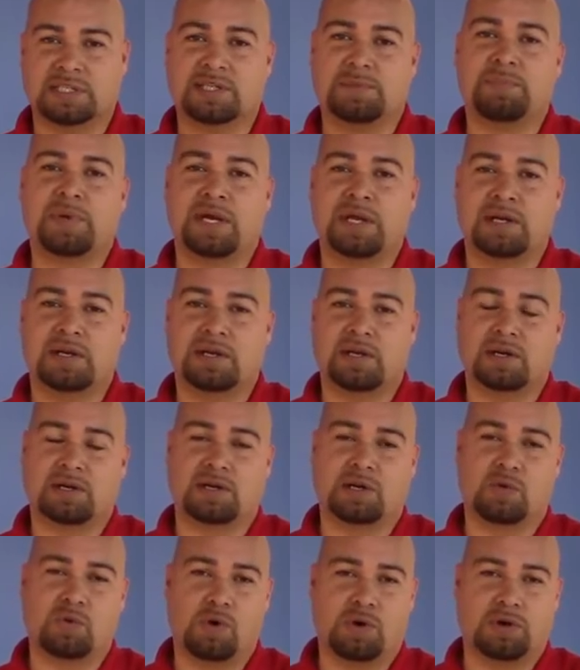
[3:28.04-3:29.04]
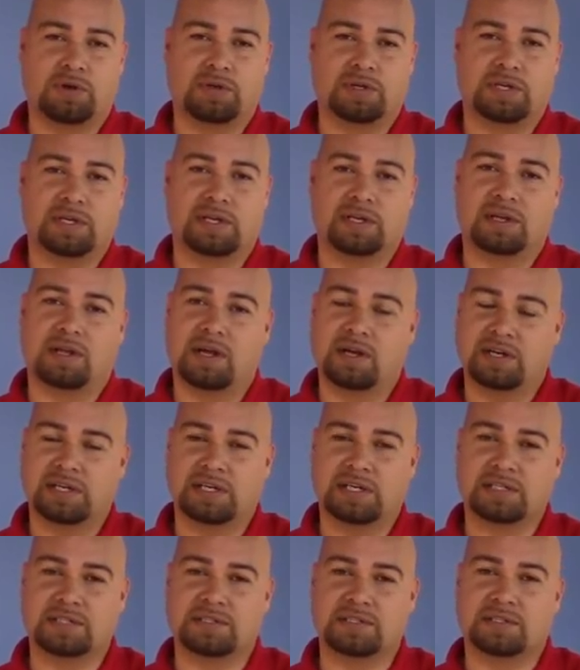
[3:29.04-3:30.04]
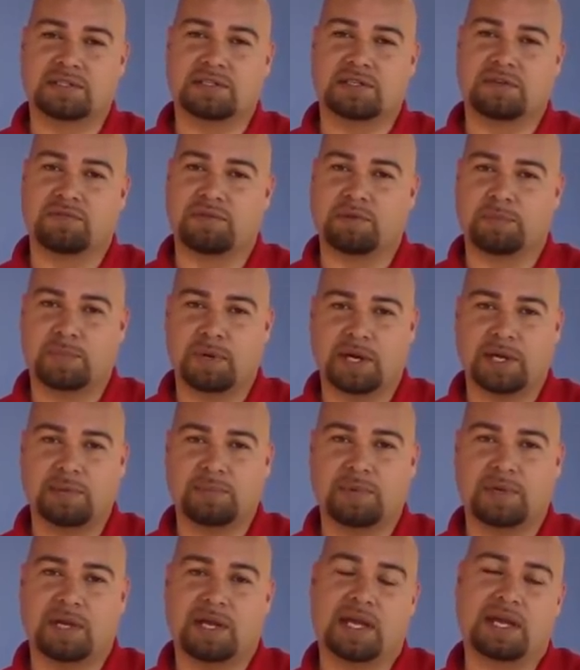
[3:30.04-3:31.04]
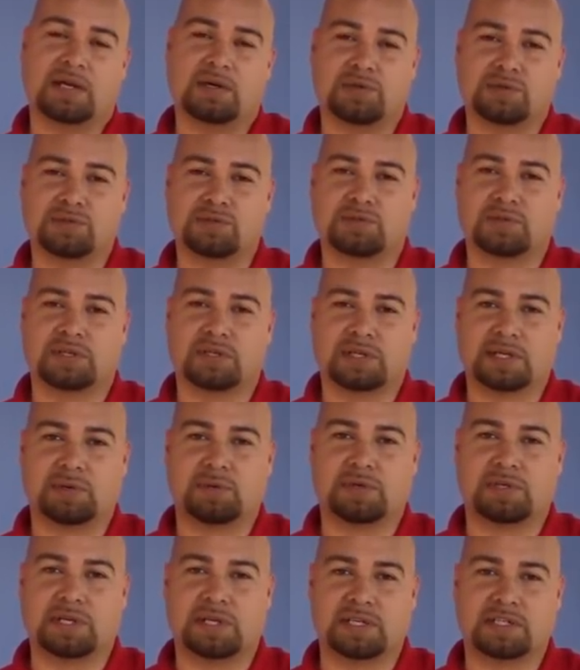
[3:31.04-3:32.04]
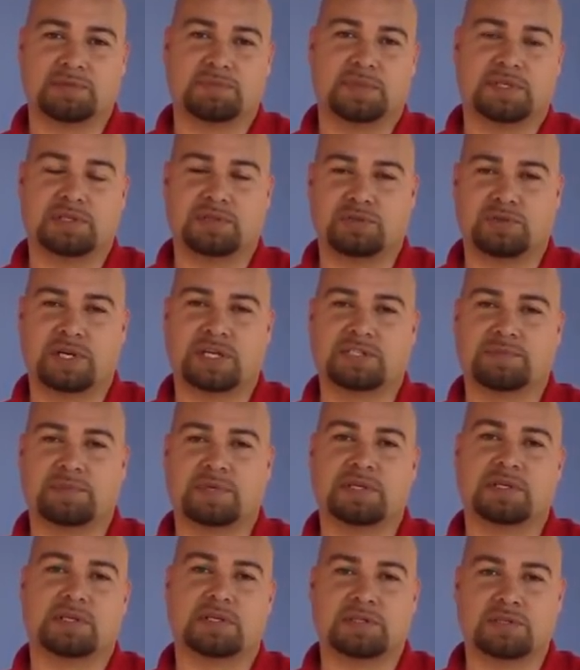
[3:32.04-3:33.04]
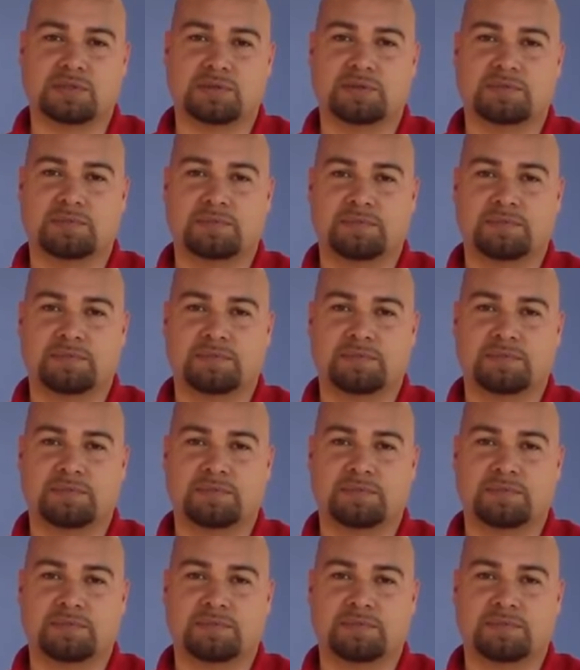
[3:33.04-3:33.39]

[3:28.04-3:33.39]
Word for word: dependent on the quality in a lot of cases of the pipe and also the liquid that it's being transmitted into.